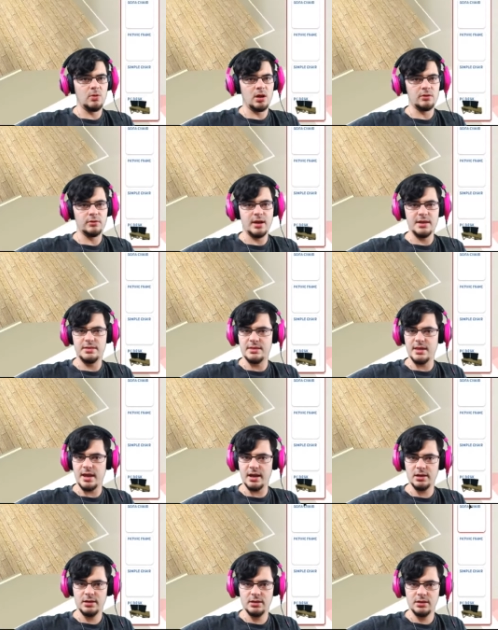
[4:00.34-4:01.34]
want right
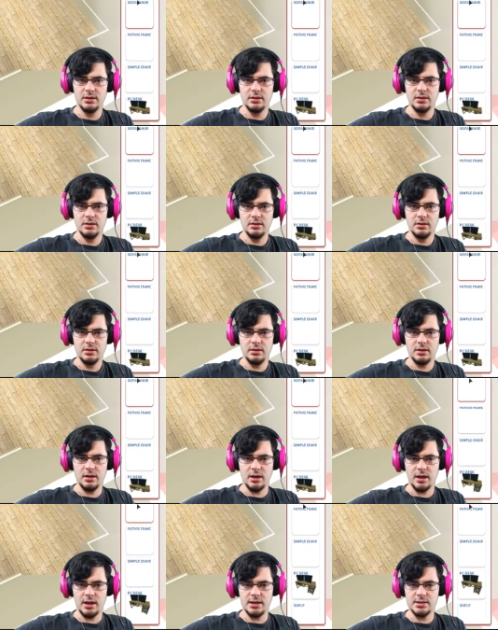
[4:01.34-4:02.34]
there.
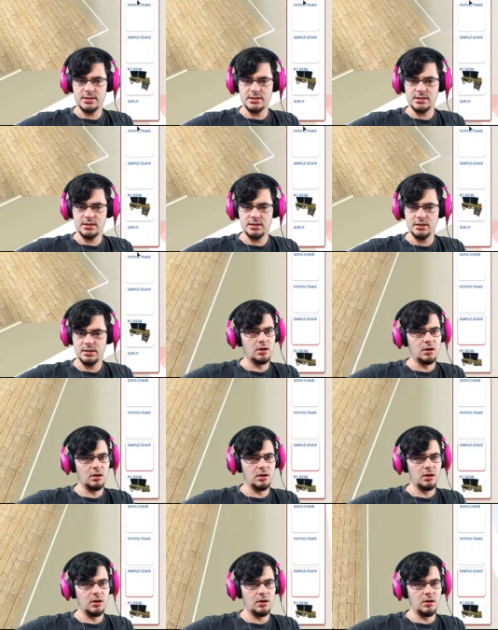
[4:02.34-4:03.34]
Alright.
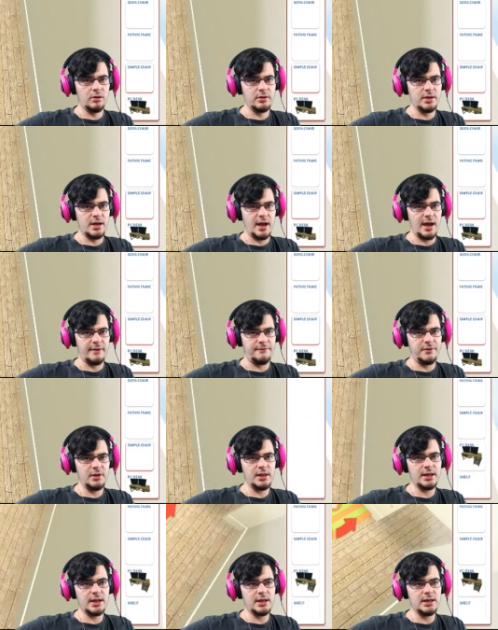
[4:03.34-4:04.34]
Oh, yeah, I feel
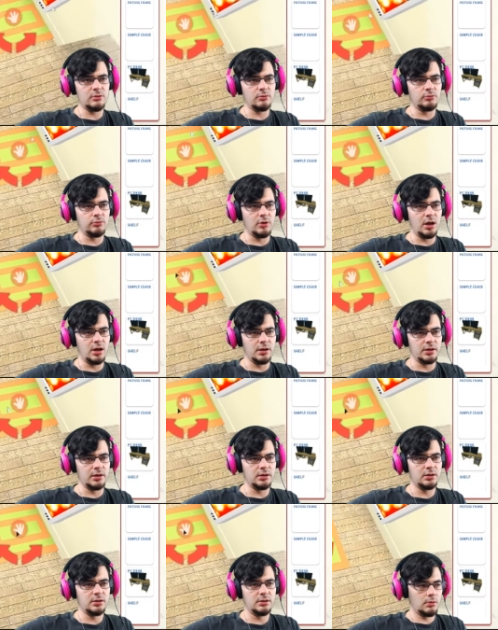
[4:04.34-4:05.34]
like I need a rug.
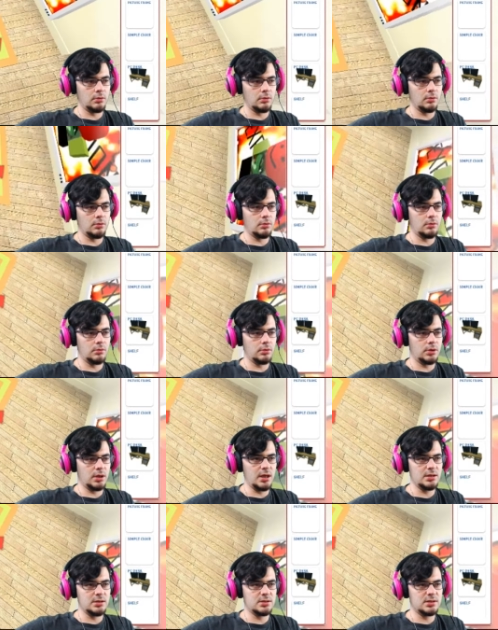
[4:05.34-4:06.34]

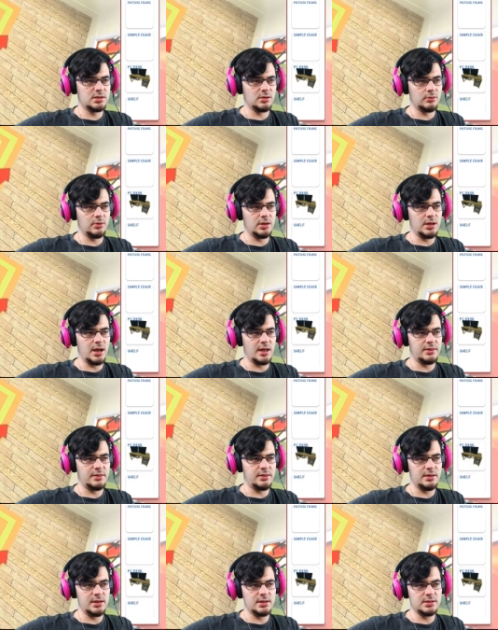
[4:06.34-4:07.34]
Okay, so we got
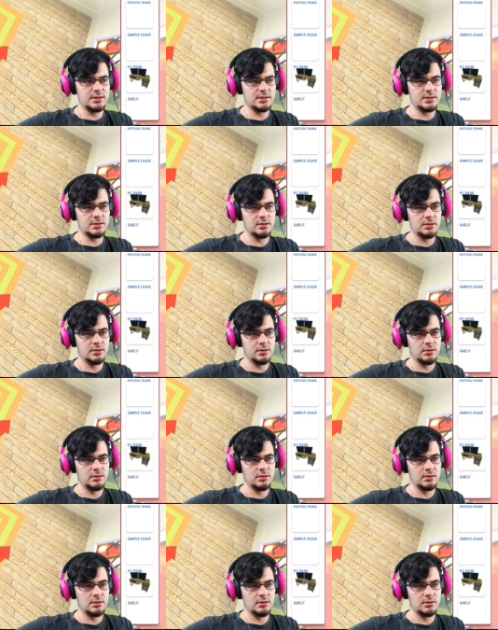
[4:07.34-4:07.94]
this